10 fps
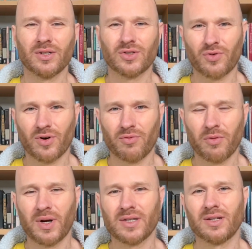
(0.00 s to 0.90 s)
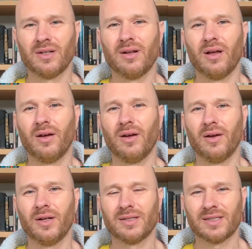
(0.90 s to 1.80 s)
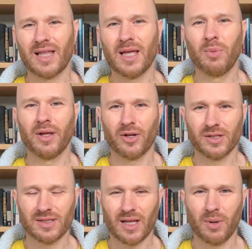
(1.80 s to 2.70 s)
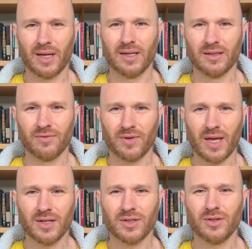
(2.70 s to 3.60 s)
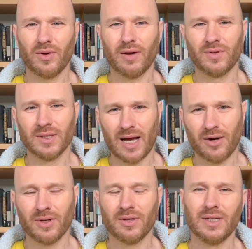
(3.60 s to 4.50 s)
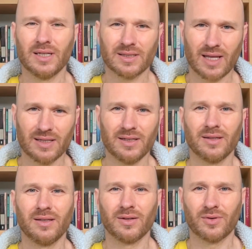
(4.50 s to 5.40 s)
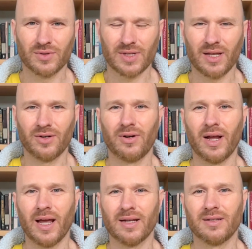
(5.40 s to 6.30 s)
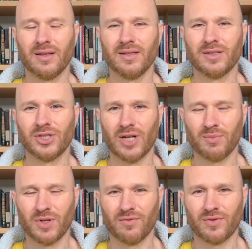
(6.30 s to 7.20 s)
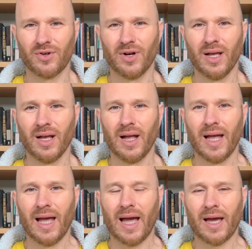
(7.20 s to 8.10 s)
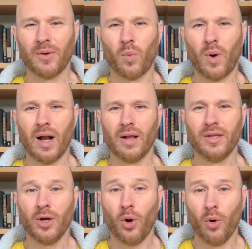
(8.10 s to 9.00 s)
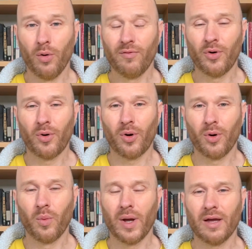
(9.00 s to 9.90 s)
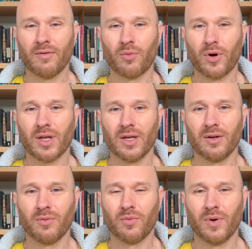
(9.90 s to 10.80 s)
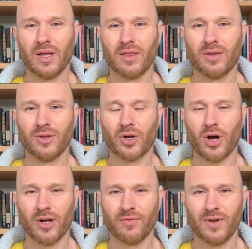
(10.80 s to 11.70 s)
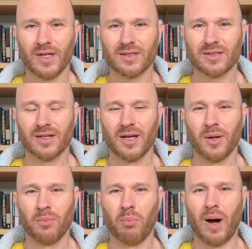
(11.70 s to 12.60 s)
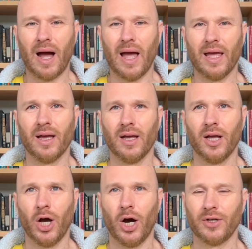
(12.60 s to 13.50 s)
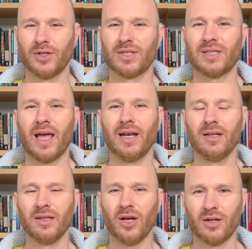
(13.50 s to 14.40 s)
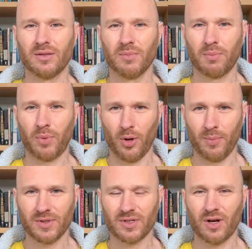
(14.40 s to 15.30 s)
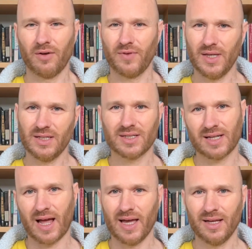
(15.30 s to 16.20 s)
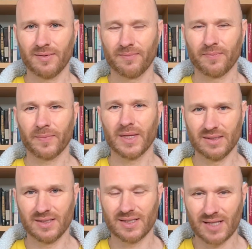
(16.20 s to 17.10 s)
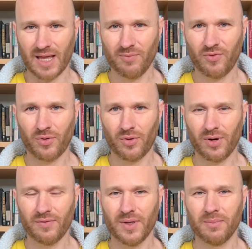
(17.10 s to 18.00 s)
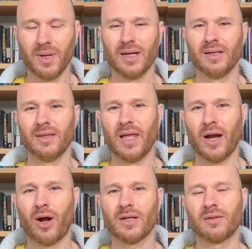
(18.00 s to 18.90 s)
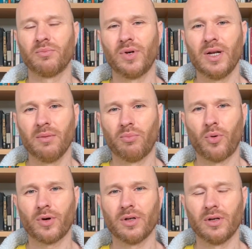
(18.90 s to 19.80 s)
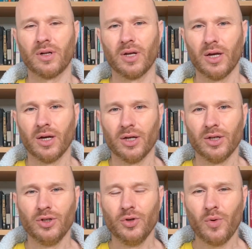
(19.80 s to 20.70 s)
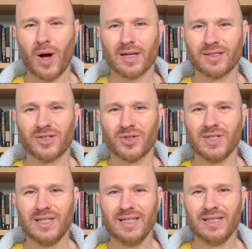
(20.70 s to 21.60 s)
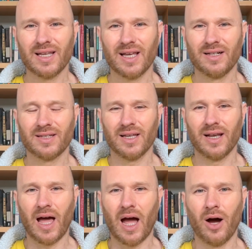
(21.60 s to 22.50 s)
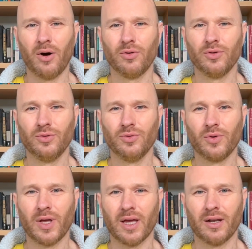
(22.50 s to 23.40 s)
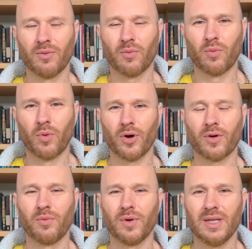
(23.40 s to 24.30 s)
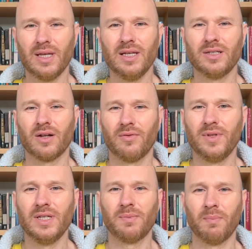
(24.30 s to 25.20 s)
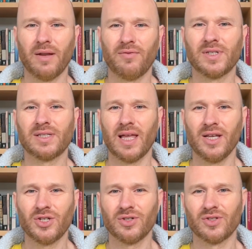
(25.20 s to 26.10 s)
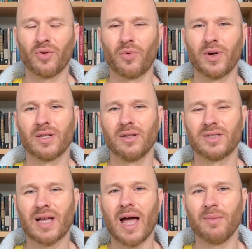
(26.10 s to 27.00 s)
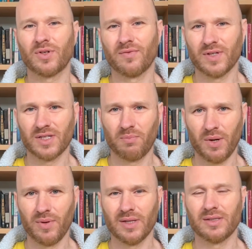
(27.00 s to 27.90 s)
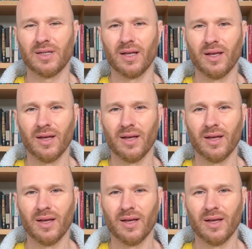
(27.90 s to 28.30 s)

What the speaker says: strong repression, stable and unstable identification. You have the doubter, the ascetic, the crusader, and the shapeshifter. And while the overall way of working with the conflicts by understanding the ultimate purpose of each side is the same for all of them, there are some pretty important nuances or details in how you can work with each of these manifestations or types of experiencing